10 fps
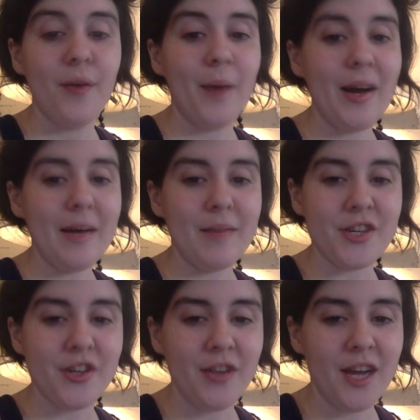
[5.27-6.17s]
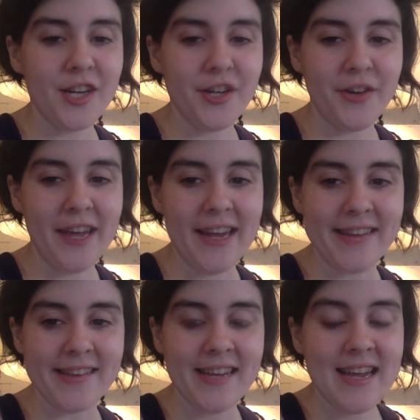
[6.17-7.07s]
Welcome to Sherlock
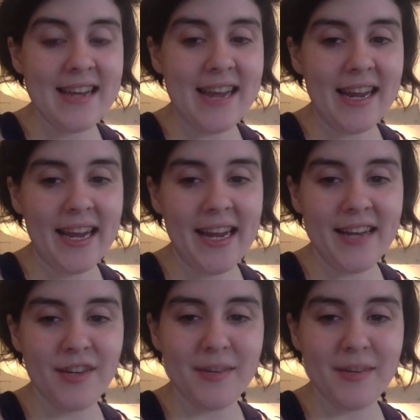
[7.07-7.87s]
Showcase, dedicated